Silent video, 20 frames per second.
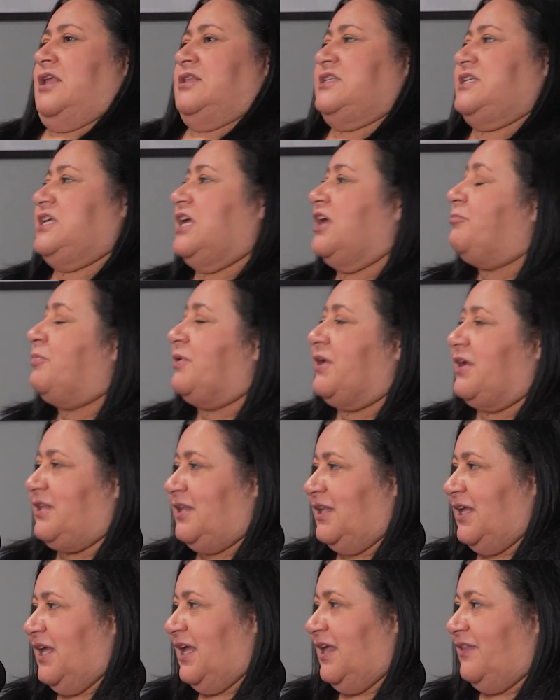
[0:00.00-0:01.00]

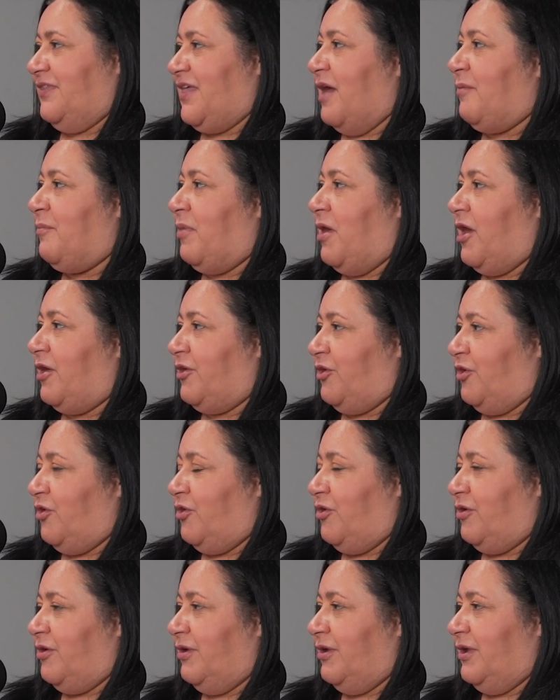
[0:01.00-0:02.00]
Typically, that
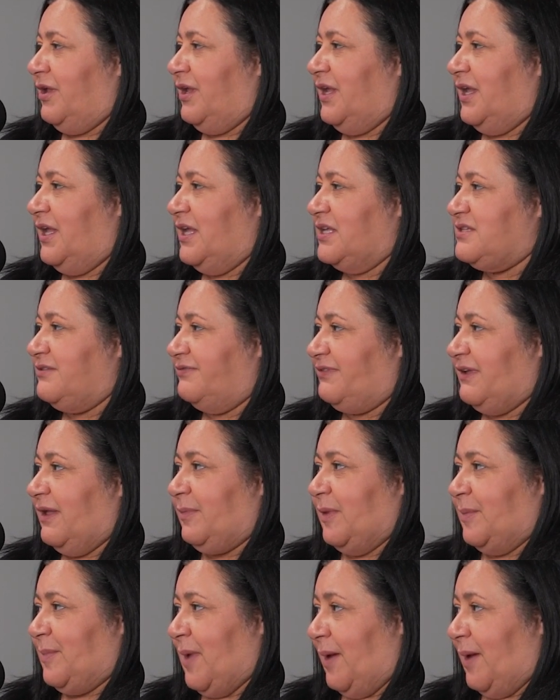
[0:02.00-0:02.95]
partner is a family